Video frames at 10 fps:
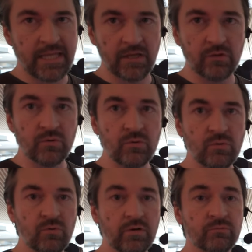get a
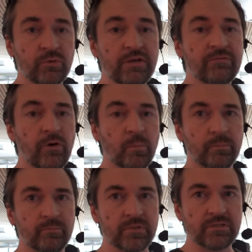new reverb.
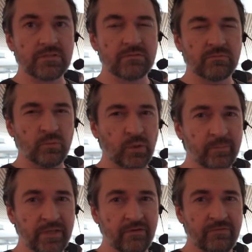This will
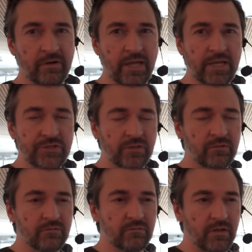be a
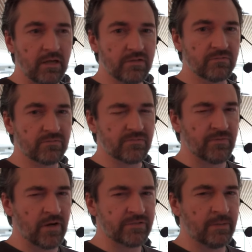variation, as
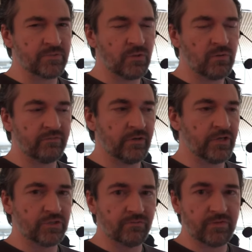far as I'm told, a
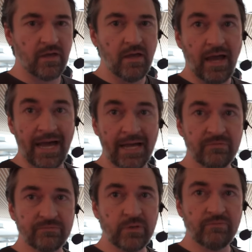variation of the
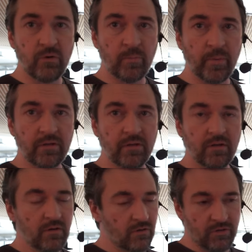Hive reverb,
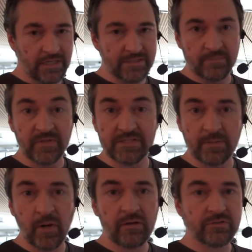or at least something
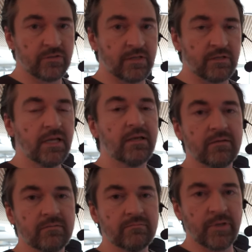similar to that,
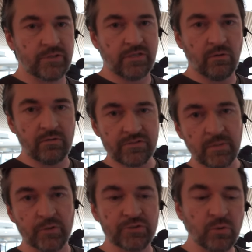because the
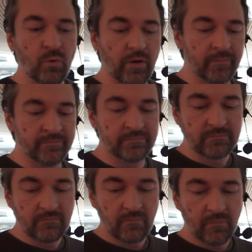Zebra 2 um,
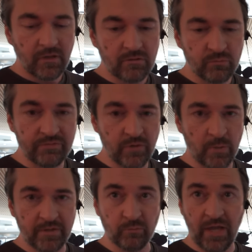
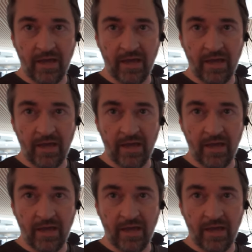reverb that we